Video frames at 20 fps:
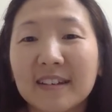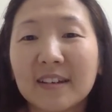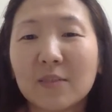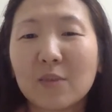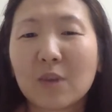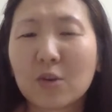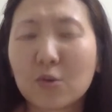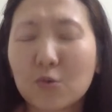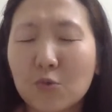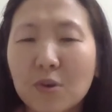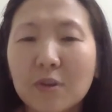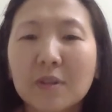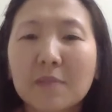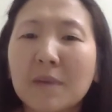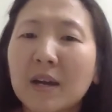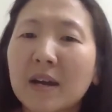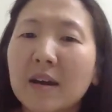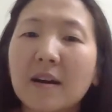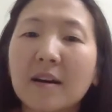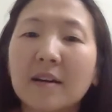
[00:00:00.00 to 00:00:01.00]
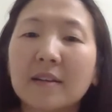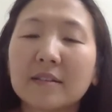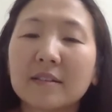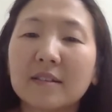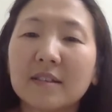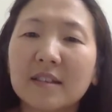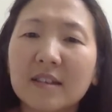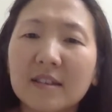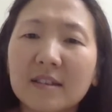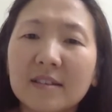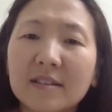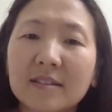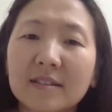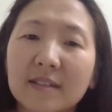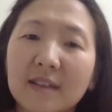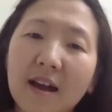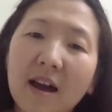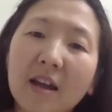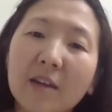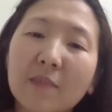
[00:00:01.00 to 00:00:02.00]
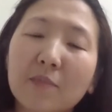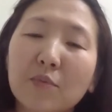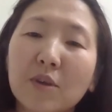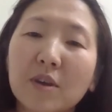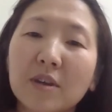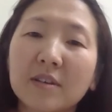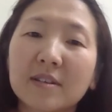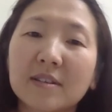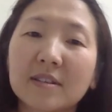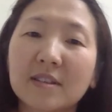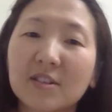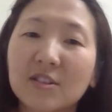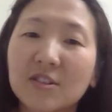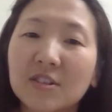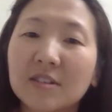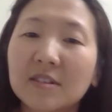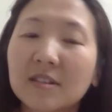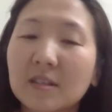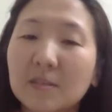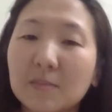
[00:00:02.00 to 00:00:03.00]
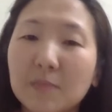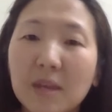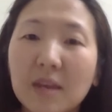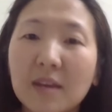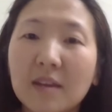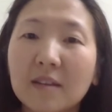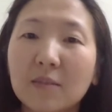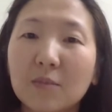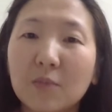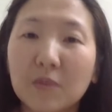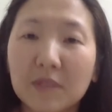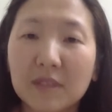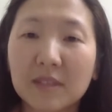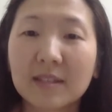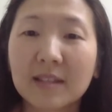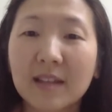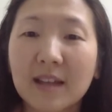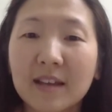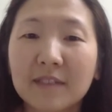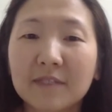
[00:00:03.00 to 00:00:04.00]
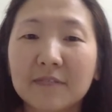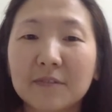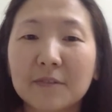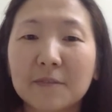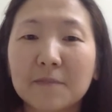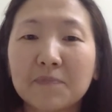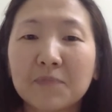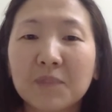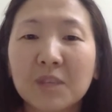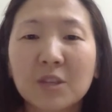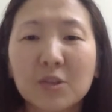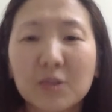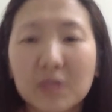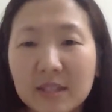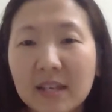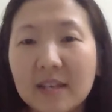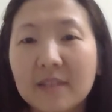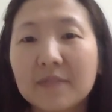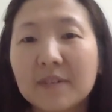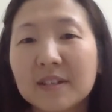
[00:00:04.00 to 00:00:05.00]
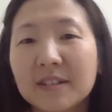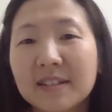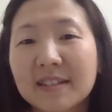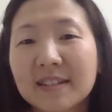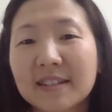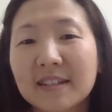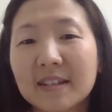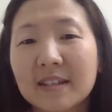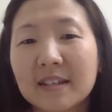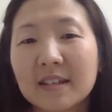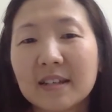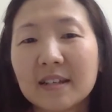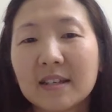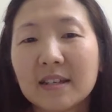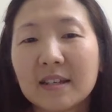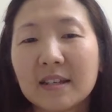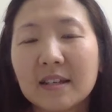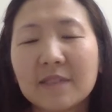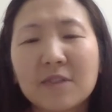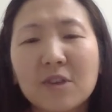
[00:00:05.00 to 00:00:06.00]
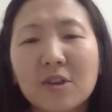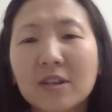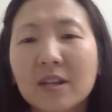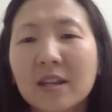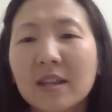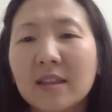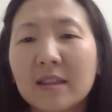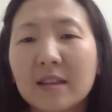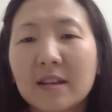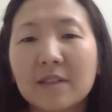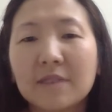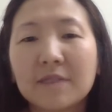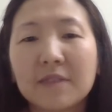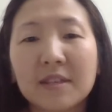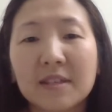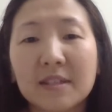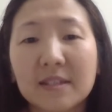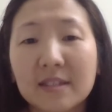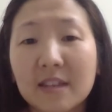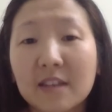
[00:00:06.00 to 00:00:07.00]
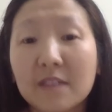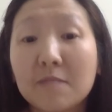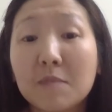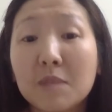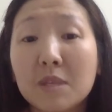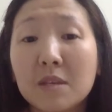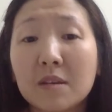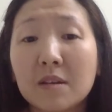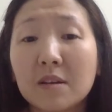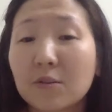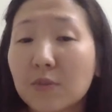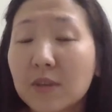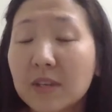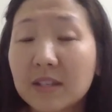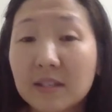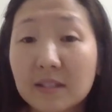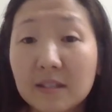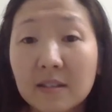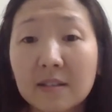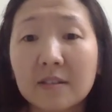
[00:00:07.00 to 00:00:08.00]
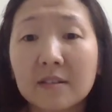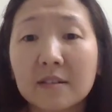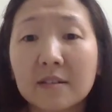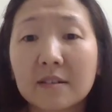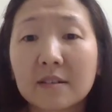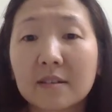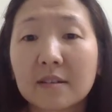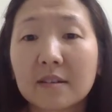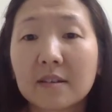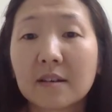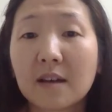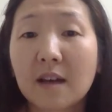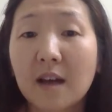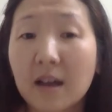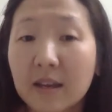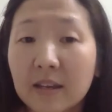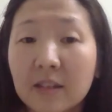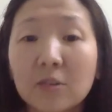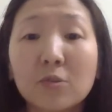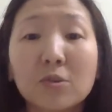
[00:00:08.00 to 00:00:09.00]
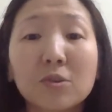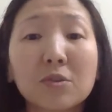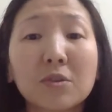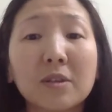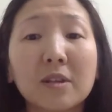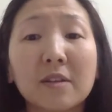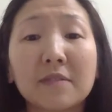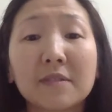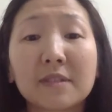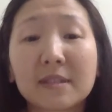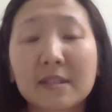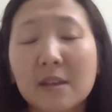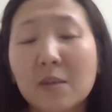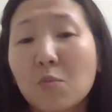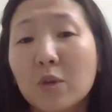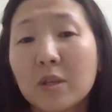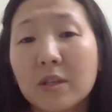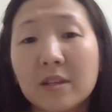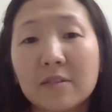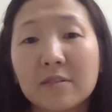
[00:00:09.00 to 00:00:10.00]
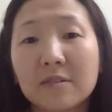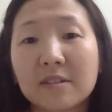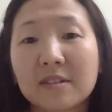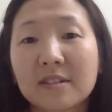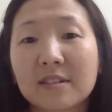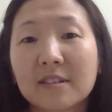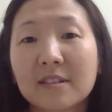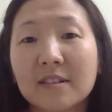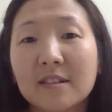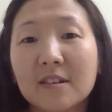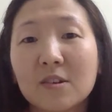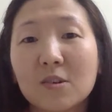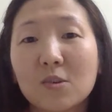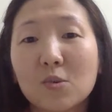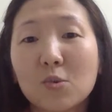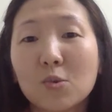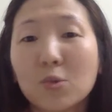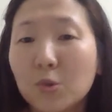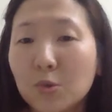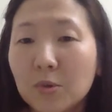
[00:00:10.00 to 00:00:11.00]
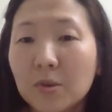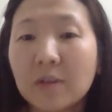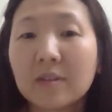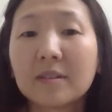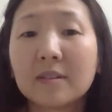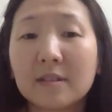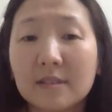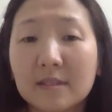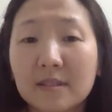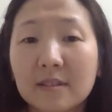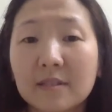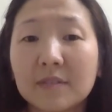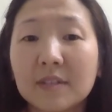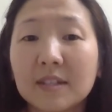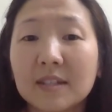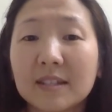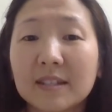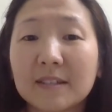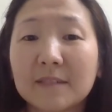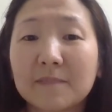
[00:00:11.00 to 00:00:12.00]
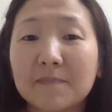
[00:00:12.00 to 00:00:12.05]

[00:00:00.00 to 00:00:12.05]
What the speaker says: What gripped my heart is the high price that Jesus paid with His life to save us. If God can love and save me, a great sinner, I can also love someone else who do not deserve it.